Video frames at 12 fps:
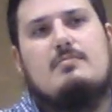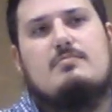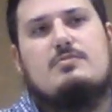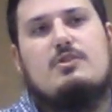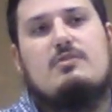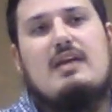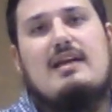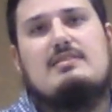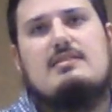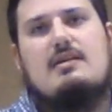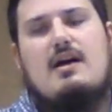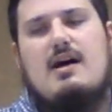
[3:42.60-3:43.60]
So that's
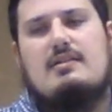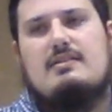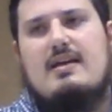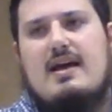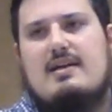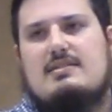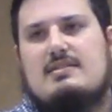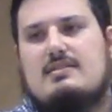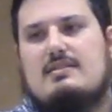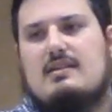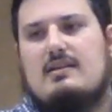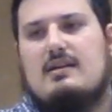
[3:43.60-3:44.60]
the context
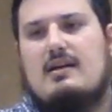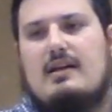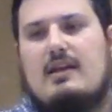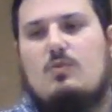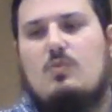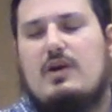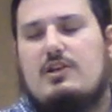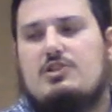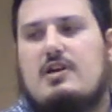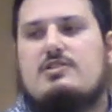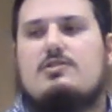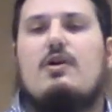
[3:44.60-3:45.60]
in which
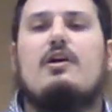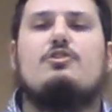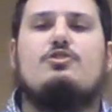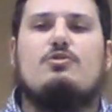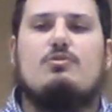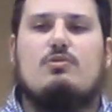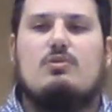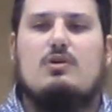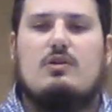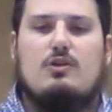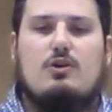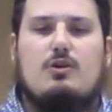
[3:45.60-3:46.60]
I started to
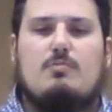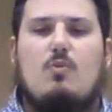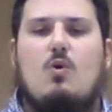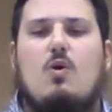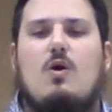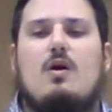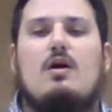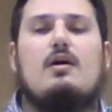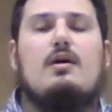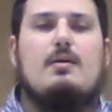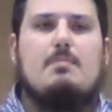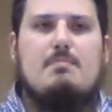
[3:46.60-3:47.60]
learn more,
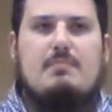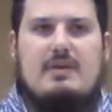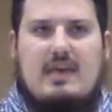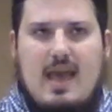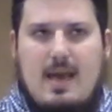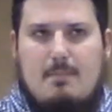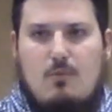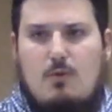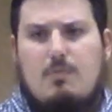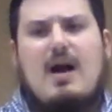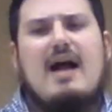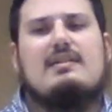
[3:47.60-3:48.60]
became more
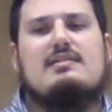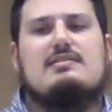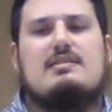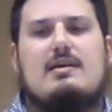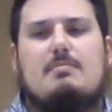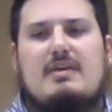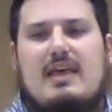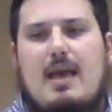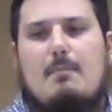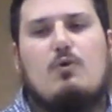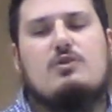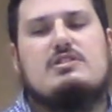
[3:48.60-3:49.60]
practicing,
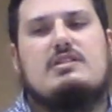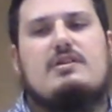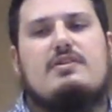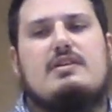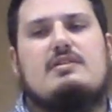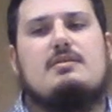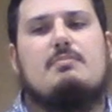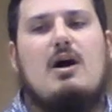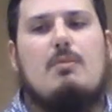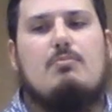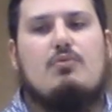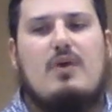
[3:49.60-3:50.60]
became more serious
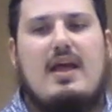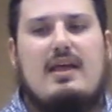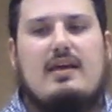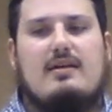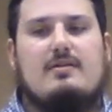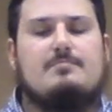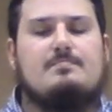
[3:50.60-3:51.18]
about praying.